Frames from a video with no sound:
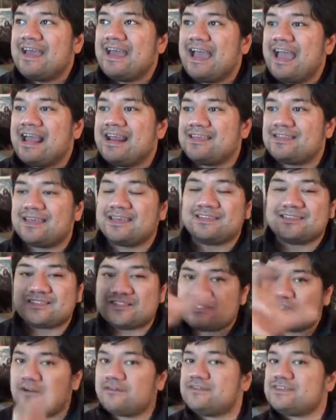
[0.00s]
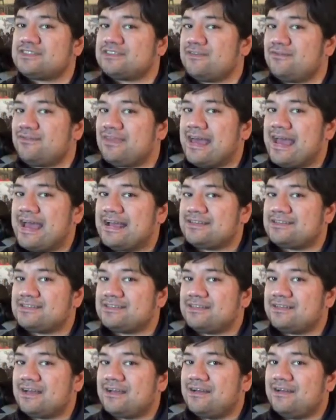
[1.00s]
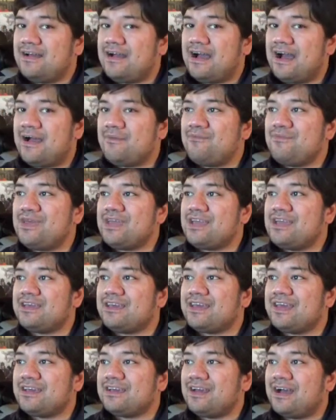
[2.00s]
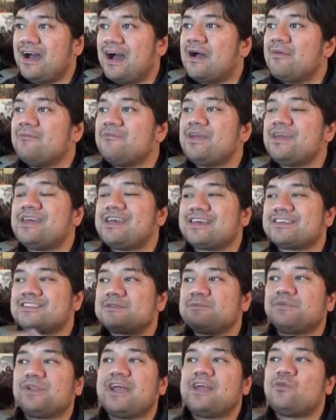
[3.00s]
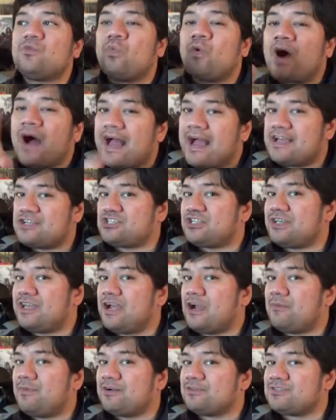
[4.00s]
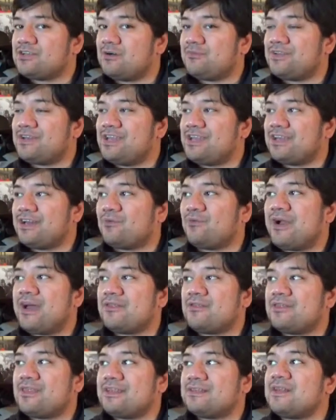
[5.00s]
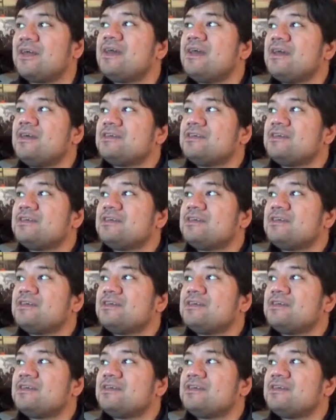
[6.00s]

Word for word: anything in service of that. I'm being I'm being explained why I should care about Dominika rather than